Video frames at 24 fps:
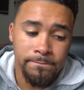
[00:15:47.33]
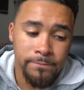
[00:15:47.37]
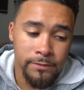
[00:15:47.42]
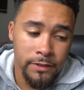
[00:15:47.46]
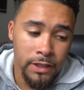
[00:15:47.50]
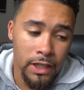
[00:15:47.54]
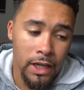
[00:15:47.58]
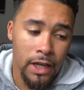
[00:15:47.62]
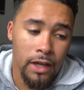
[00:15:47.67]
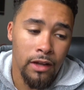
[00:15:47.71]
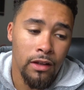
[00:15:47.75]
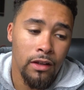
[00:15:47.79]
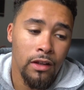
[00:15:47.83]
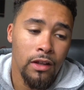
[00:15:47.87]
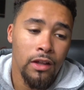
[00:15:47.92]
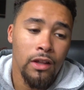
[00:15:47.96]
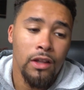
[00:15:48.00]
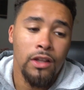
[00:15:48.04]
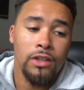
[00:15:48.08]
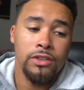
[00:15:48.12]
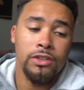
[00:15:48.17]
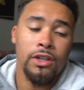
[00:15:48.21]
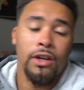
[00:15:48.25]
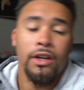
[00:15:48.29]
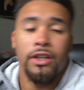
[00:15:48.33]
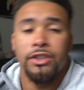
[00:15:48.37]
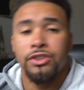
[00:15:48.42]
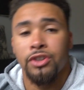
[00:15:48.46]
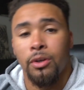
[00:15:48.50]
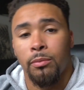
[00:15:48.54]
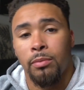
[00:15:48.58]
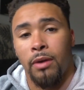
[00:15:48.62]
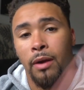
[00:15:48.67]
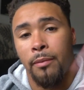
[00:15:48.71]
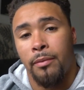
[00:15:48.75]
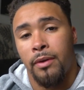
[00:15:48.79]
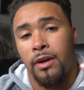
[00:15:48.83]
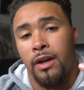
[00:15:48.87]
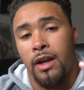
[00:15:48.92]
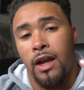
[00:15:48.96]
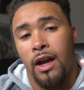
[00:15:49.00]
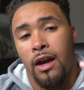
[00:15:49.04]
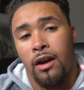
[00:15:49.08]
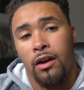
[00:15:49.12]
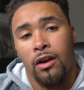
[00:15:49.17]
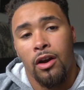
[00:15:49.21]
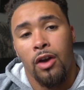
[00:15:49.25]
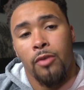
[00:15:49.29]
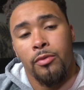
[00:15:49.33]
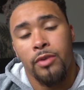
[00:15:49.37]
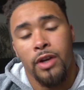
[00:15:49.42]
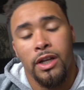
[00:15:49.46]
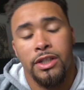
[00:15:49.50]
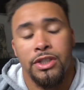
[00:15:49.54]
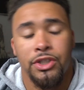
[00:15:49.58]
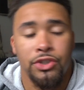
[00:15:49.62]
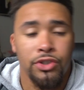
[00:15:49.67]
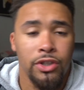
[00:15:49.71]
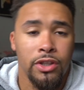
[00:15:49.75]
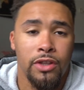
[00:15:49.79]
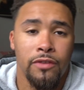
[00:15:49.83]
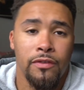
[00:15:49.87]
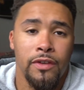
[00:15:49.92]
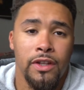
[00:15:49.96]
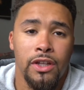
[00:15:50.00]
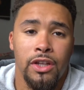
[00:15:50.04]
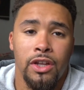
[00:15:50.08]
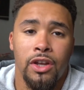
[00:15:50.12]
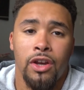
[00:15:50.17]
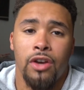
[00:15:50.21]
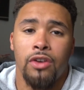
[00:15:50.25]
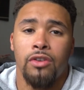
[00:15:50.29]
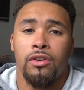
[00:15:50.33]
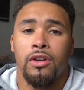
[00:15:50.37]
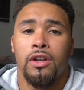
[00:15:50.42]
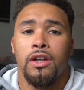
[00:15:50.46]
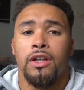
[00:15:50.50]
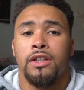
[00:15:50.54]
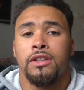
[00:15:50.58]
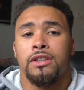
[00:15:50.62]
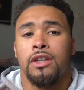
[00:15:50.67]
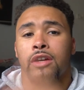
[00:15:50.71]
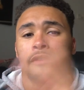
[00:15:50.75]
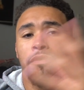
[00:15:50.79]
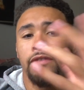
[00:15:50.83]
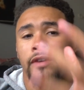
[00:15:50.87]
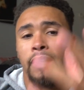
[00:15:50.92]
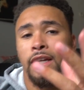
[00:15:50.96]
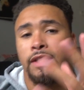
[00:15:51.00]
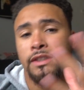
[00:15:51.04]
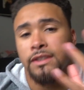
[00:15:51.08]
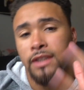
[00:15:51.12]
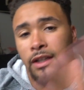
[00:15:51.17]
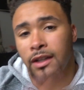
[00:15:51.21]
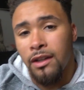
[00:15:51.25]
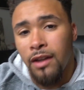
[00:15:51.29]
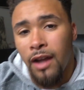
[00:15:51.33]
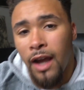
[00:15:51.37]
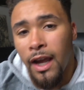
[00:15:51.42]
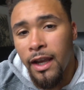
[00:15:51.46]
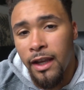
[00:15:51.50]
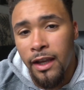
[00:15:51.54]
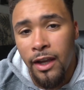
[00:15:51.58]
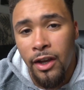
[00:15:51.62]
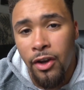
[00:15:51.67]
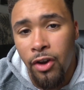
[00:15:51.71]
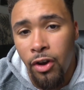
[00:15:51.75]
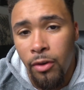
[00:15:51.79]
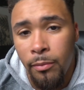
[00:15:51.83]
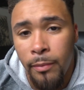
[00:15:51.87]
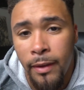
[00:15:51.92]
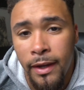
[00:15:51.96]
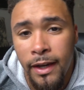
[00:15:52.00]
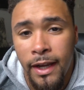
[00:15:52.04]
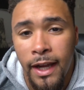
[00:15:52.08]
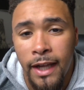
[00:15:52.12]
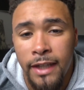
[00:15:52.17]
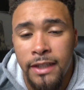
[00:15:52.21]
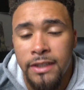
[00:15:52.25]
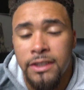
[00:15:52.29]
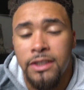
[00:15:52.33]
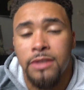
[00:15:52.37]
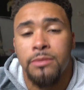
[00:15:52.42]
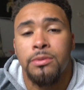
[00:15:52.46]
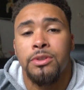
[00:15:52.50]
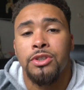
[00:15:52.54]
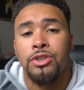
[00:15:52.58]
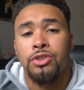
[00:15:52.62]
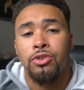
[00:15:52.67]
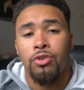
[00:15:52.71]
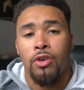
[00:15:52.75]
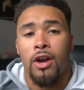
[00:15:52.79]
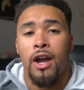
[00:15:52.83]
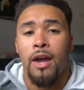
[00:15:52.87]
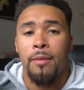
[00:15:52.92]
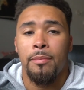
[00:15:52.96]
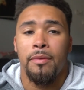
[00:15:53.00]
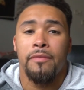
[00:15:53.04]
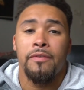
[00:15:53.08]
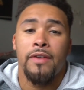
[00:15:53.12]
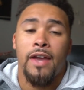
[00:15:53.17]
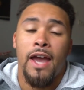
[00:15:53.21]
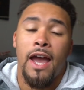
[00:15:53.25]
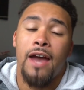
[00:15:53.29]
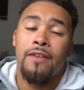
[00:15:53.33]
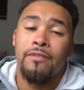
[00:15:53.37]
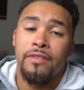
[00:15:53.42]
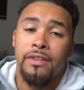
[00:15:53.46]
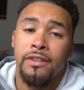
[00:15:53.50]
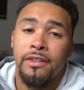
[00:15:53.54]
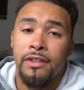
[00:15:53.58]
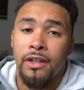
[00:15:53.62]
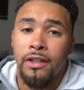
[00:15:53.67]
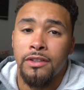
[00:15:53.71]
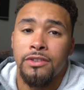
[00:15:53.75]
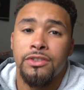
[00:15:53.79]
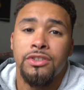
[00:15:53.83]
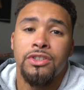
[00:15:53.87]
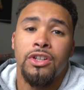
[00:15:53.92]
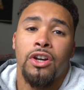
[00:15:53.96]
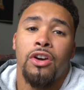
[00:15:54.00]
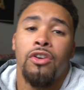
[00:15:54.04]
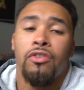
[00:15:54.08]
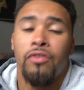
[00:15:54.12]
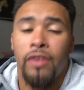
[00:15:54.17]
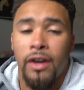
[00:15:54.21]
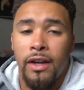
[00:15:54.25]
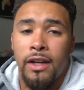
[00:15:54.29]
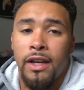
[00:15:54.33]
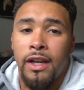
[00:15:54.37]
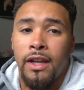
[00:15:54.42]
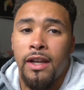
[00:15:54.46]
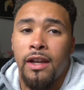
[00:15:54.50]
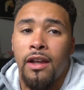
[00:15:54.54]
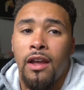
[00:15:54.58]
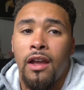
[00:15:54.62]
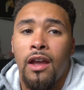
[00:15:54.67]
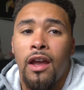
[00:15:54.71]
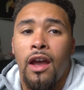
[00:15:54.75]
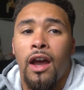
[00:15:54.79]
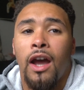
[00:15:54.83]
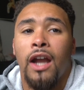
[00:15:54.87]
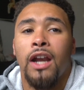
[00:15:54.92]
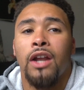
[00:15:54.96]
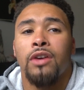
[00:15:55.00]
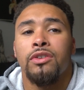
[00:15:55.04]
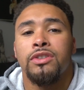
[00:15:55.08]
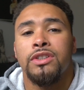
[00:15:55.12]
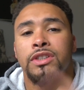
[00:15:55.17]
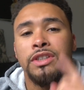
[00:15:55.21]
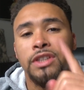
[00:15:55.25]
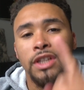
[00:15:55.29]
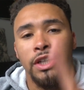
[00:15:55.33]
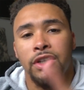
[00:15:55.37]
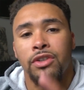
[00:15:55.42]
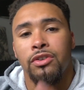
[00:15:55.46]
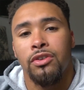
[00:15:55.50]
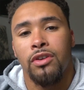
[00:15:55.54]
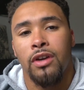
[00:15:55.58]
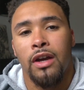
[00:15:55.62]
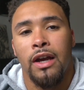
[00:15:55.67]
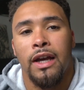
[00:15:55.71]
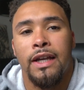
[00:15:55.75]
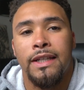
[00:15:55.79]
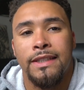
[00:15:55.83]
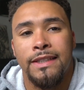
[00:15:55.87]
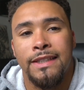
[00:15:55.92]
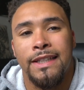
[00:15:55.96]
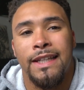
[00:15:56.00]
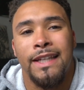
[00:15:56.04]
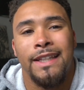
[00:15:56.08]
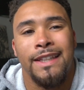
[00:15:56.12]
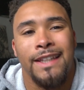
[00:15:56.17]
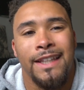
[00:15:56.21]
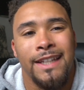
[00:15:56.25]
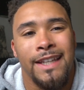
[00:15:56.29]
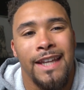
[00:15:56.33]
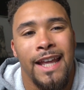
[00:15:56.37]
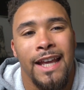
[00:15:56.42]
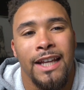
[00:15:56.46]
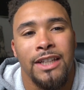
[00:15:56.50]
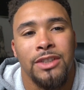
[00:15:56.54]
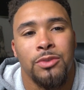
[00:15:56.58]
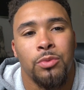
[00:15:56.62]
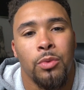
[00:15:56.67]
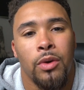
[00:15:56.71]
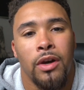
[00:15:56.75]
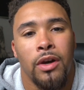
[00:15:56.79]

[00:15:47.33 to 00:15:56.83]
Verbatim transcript: yeah. So I'm going to stop blabbering now. Hope you guys enjoyed the video. Don't forget to like, comment, and subscribe if you haven't done so already. And I'll see you guys in the next